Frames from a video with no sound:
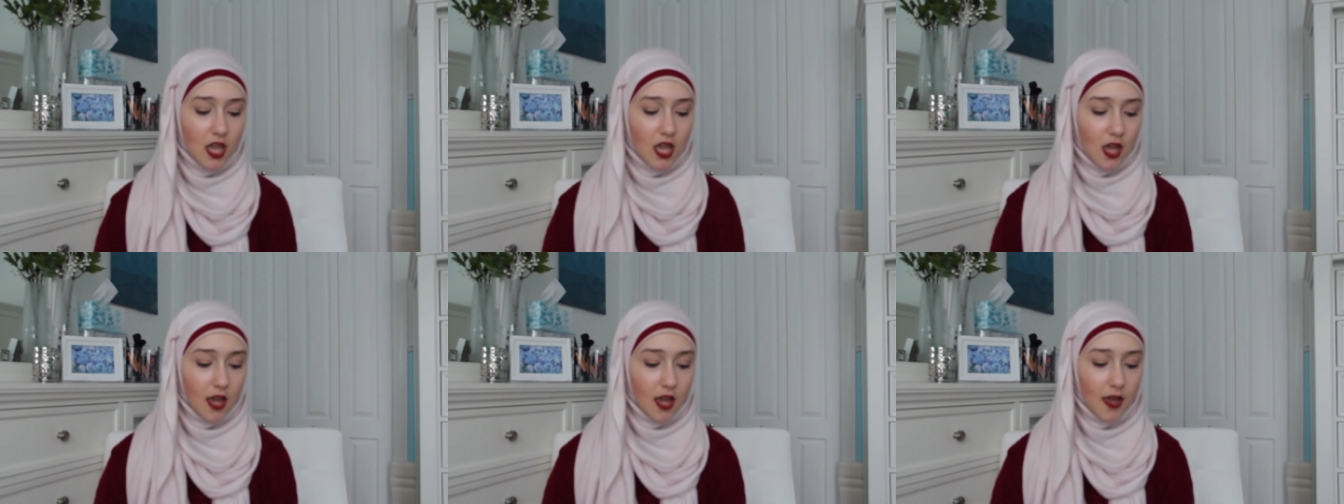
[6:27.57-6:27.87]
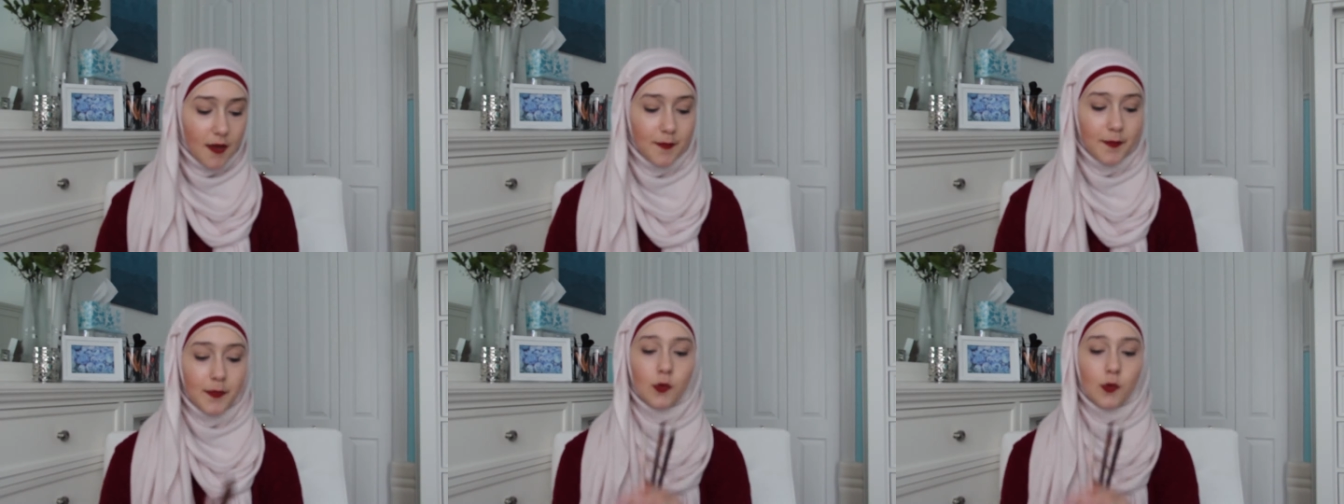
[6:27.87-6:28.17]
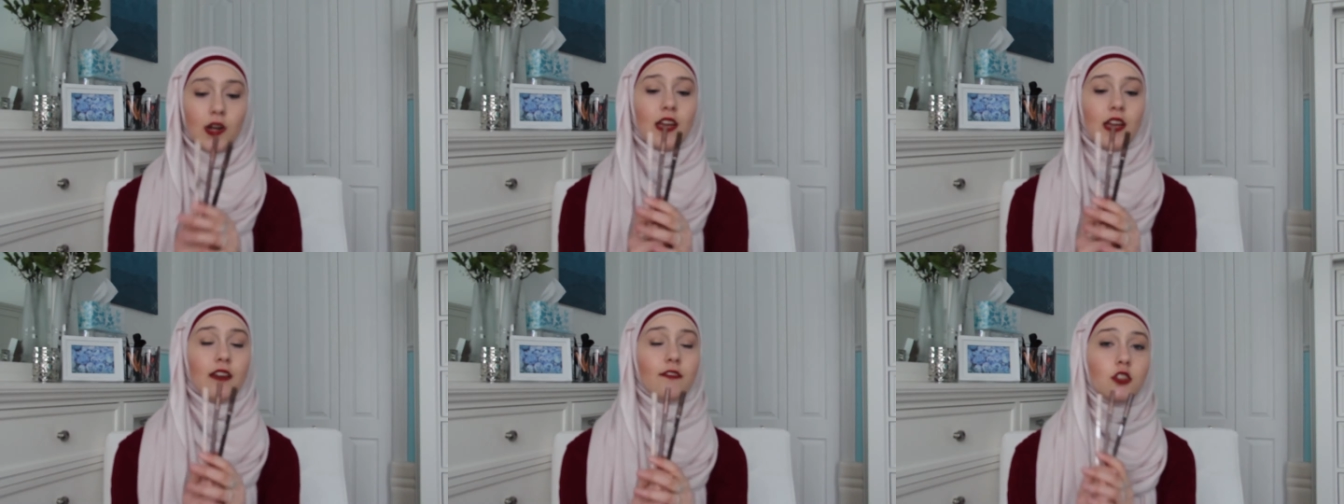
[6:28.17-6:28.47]
But what
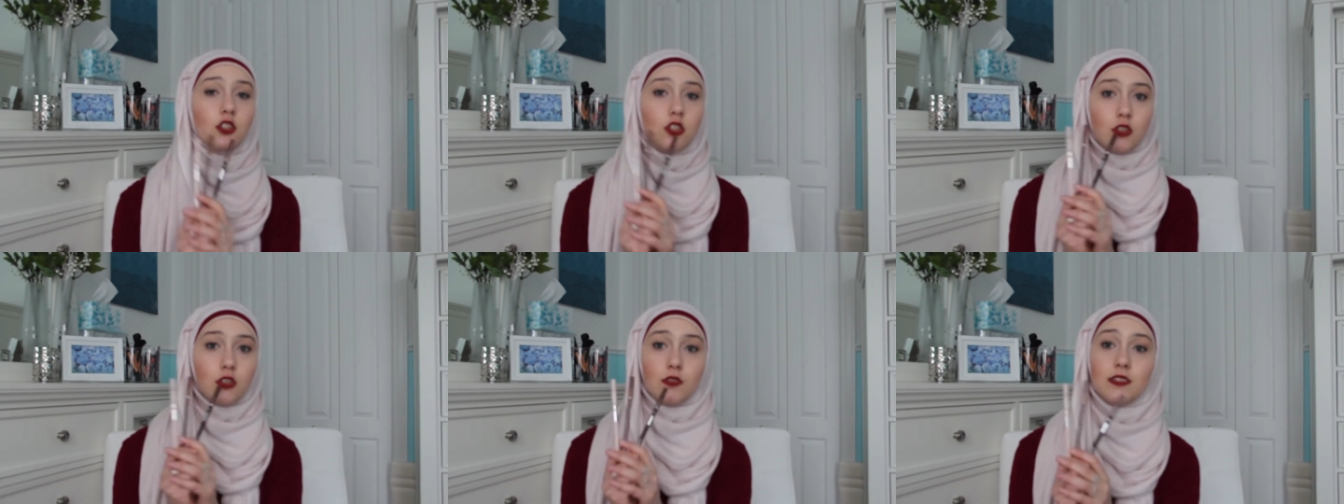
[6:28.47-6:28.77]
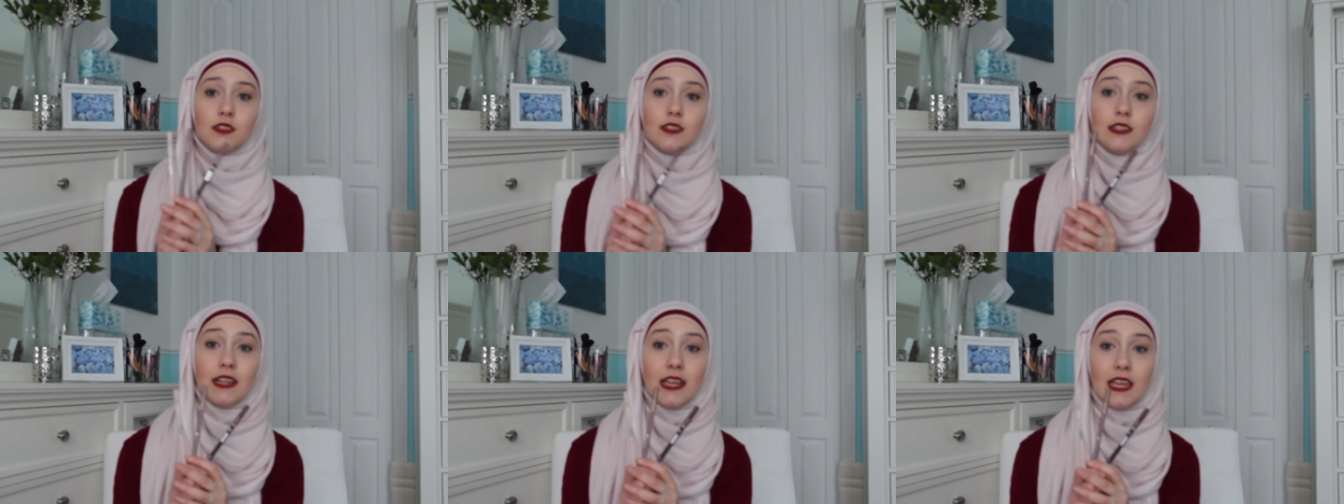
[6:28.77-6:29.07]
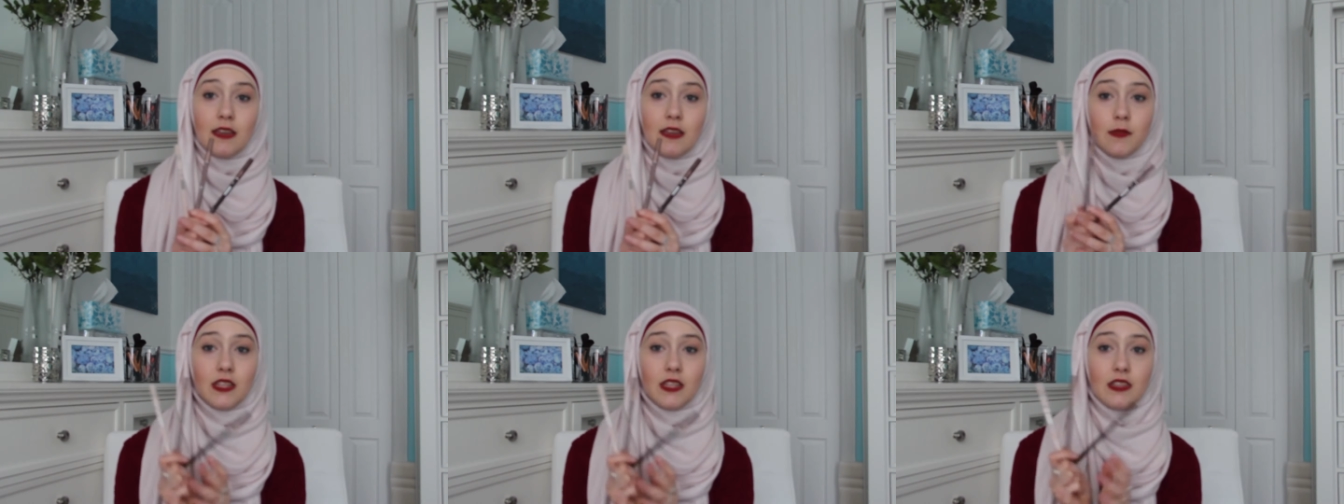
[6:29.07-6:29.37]
I have to show is
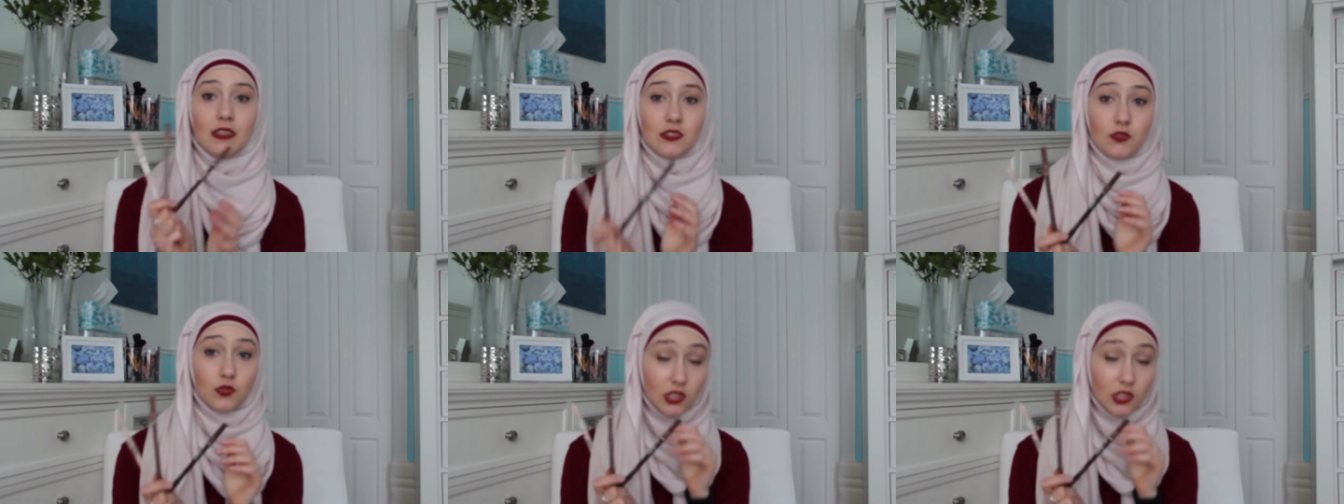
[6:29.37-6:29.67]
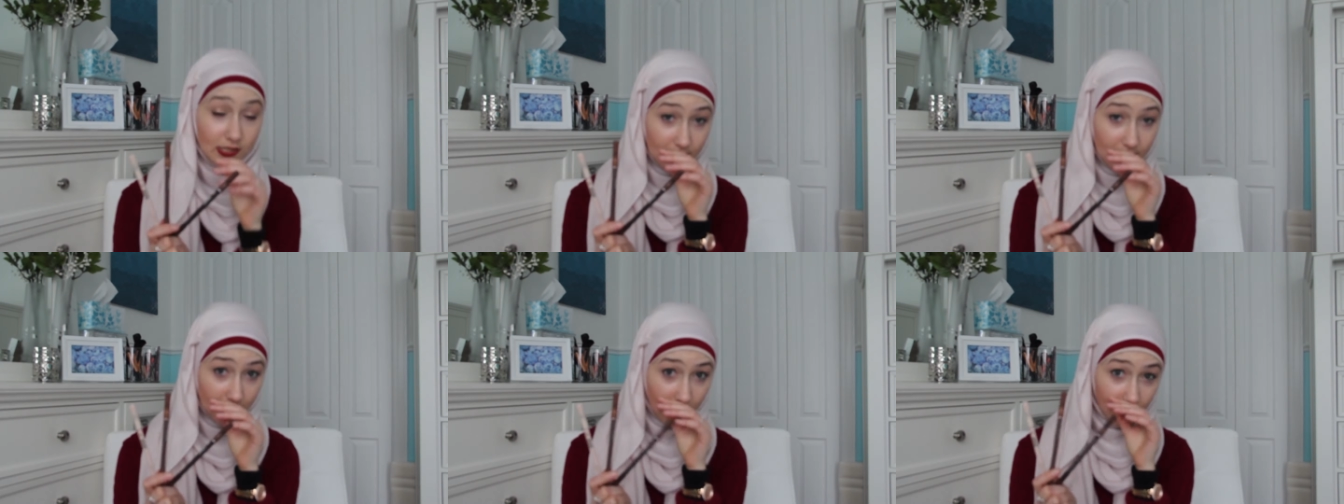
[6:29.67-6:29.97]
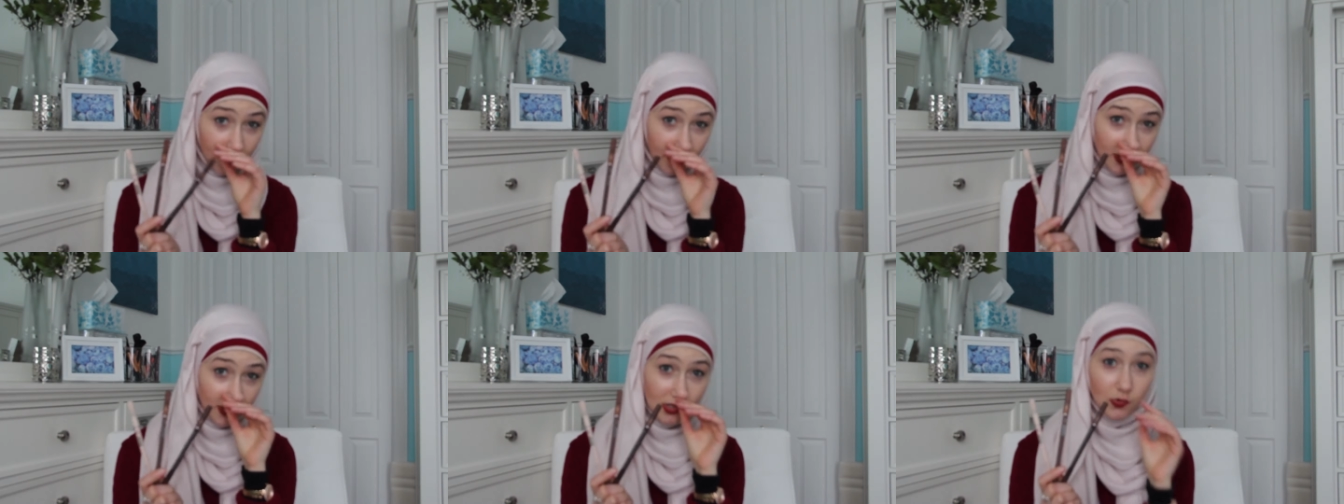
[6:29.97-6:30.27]
today, which is the
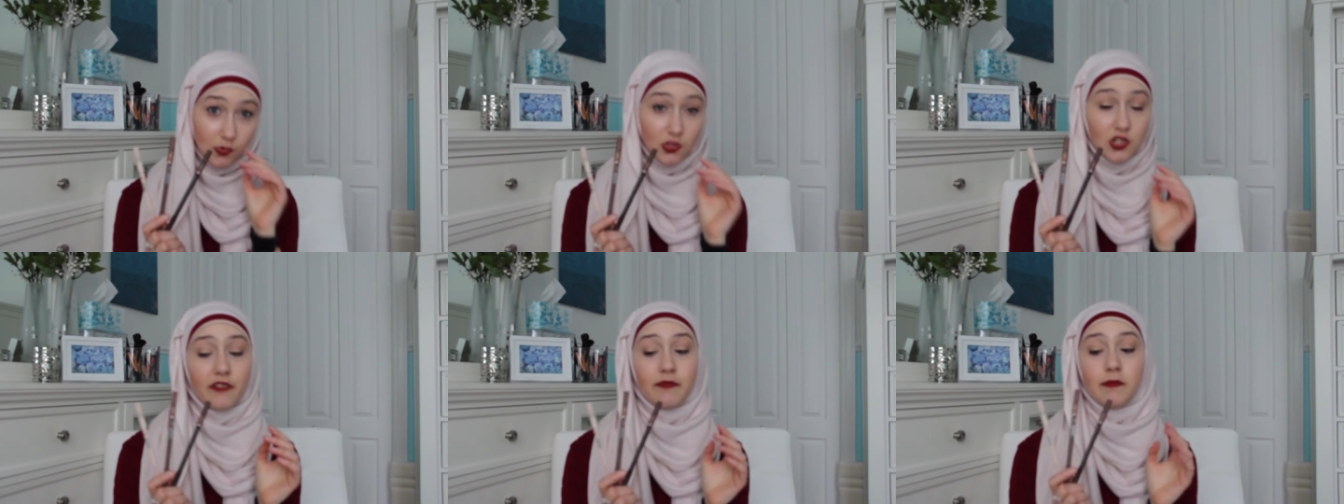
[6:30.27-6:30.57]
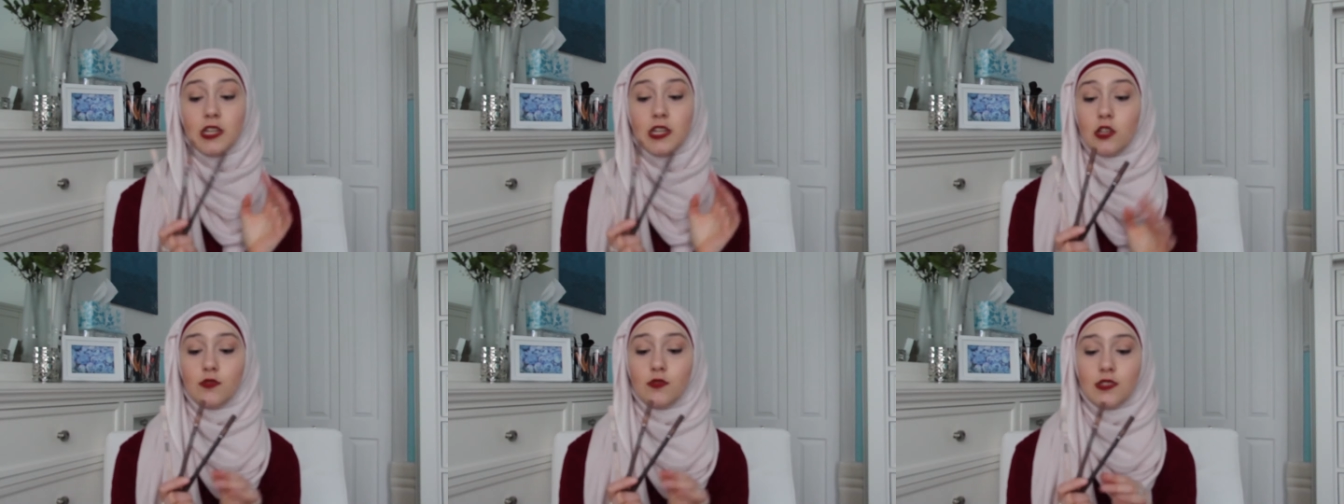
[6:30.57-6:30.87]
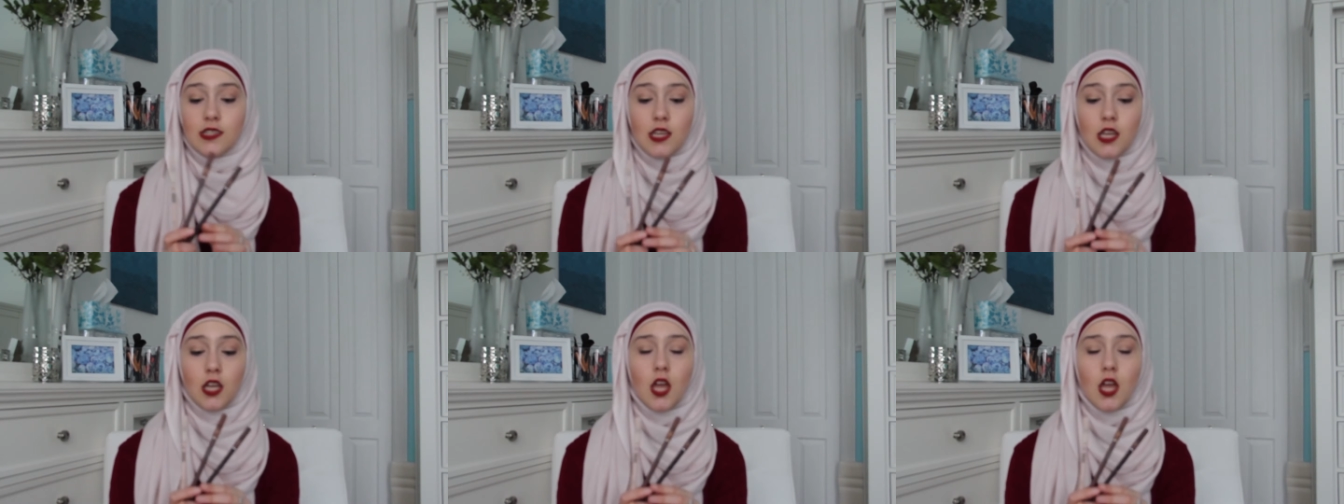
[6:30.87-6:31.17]
eyeliners, which I've been
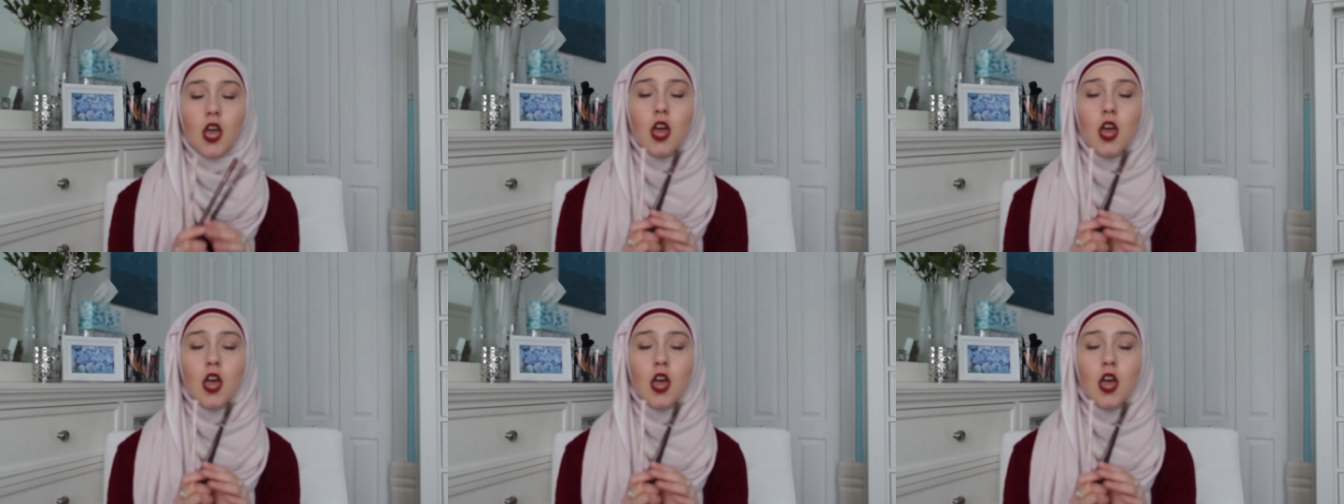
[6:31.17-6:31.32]
using